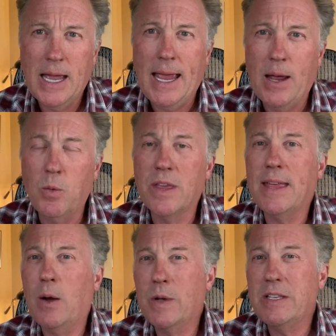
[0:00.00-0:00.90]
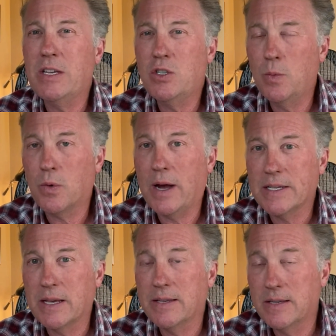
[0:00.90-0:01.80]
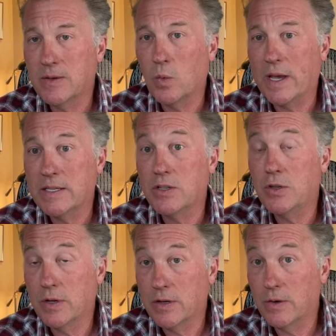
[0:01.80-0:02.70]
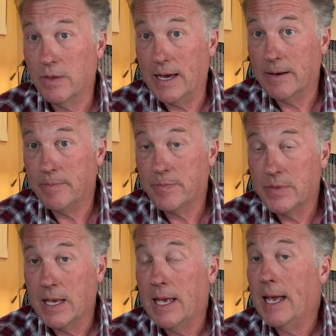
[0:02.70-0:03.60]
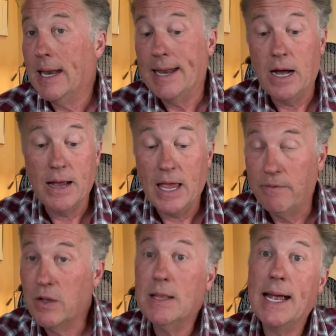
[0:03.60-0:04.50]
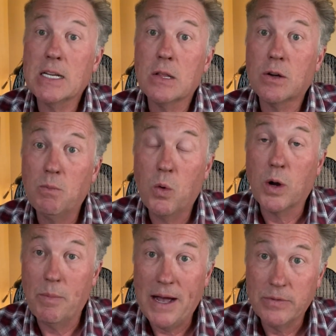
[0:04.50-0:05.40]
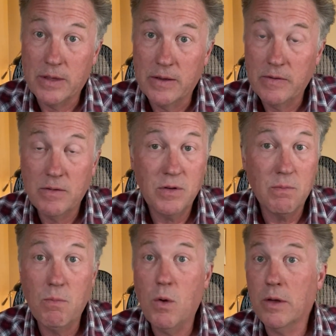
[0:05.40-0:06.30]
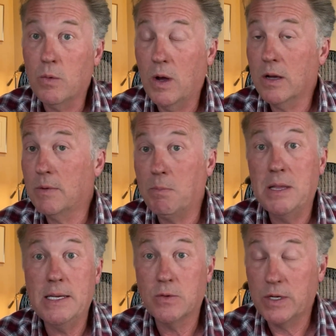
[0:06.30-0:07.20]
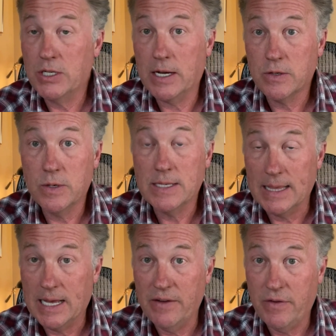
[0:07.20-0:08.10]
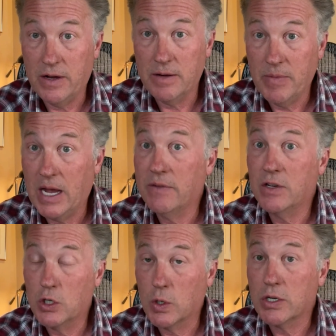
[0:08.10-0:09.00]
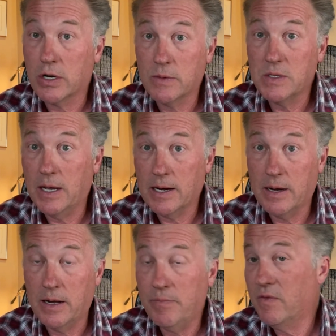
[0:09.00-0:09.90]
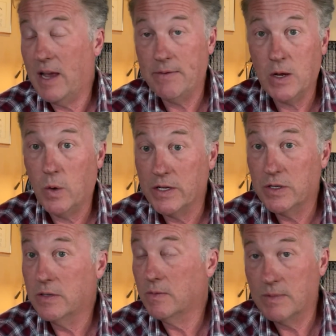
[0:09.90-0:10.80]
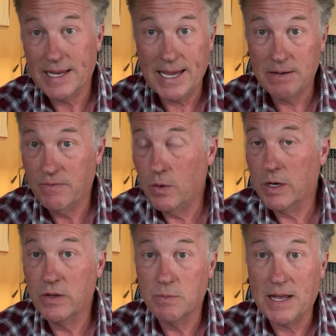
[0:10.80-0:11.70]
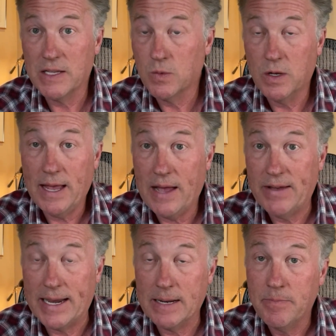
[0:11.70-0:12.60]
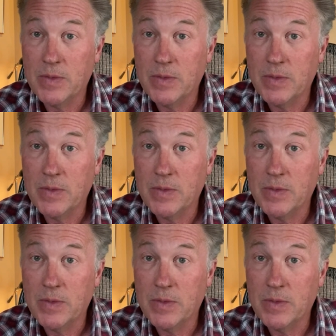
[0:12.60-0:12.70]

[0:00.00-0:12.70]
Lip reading: And with that, we teach you processes and ways that you can do that. Now, if you'd like to learn more about this, you're more than welcome to please reach out to us at lifeon-yourterms.com. If you have any questions, again, if you want to use the balance wheel, have at it.